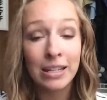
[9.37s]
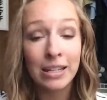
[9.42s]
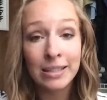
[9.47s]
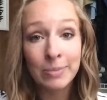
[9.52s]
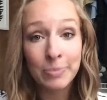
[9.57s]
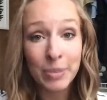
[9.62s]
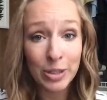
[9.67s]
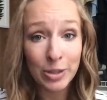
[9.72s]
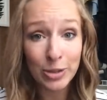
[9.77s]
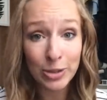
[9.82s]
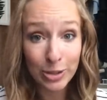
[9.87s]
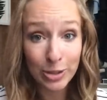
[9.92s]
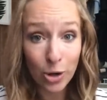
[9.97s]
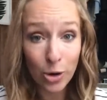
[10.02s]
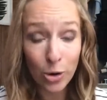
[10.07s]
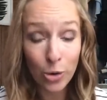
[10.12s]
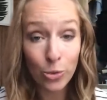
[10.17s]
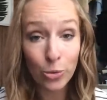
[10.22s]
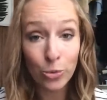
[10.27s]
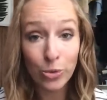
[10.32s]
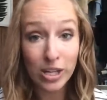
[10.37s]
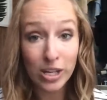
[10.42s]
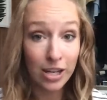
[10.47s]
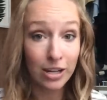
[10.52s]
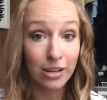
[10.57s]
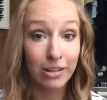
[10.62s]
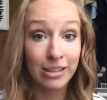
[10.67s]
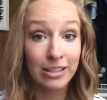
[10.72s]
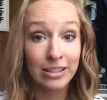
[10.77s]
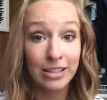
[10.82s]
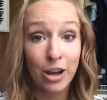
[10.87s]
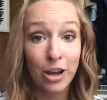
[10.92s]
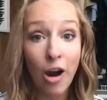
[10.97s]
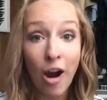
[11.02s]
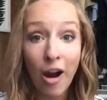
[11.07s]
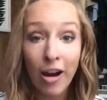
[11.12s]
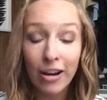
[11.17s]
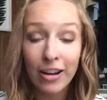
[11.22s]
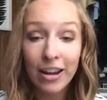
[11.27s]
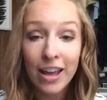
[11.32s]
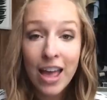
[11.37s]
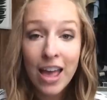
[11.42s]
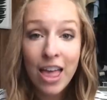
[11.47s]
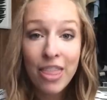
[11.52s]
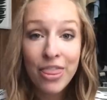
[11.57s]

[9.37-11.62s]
has been so ridiculously hard